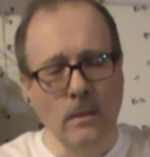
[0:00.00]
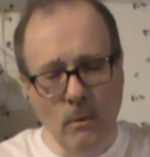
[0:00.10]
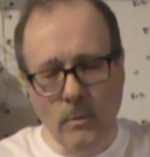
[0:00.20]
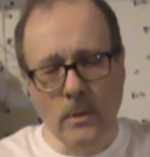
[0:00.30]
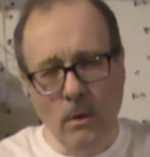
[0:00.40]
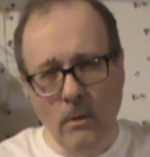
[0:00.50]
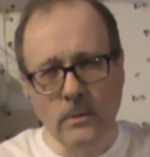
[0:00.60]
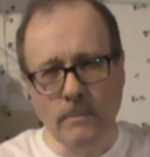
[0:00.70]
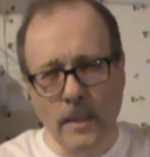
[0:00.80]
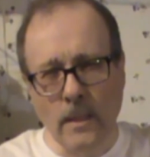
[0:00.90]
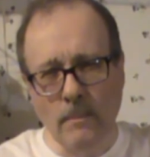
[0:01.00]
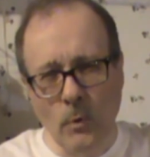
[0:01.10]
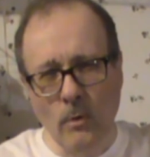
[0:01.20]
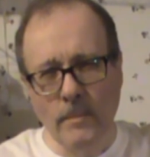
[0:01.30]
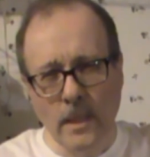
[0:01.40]
No one calls me
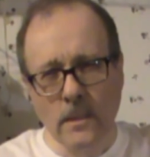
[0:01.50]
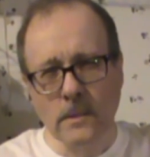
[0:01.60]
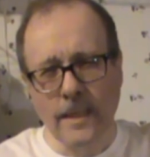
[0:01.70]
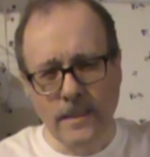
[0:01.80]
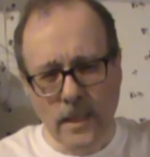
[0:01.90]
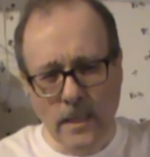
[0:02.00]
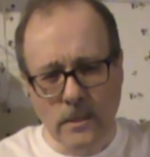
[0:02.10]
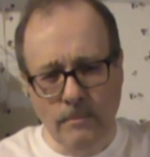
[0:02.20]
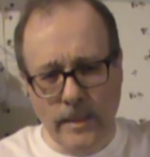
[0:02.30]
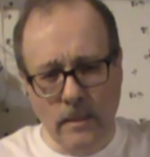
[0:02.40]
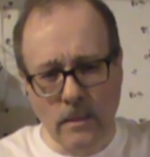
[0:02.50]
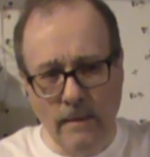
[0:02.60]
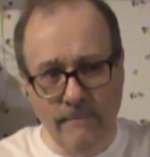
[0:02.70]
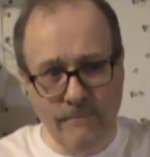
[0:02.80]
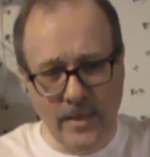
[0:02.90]
anymore because they text me and
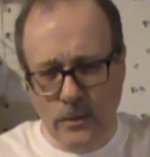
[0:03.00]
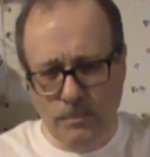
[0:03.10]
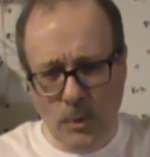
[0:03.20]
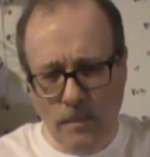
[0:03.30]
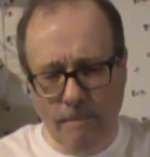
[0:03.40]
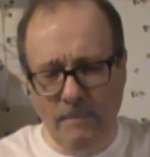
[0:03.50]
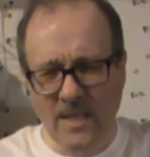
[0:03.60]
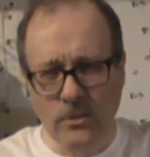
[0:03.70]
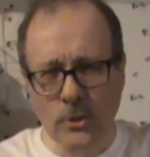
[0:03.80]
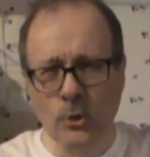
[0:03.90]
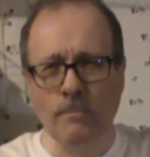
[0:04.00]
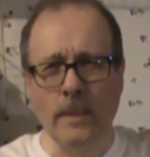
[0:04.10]
they Facebook message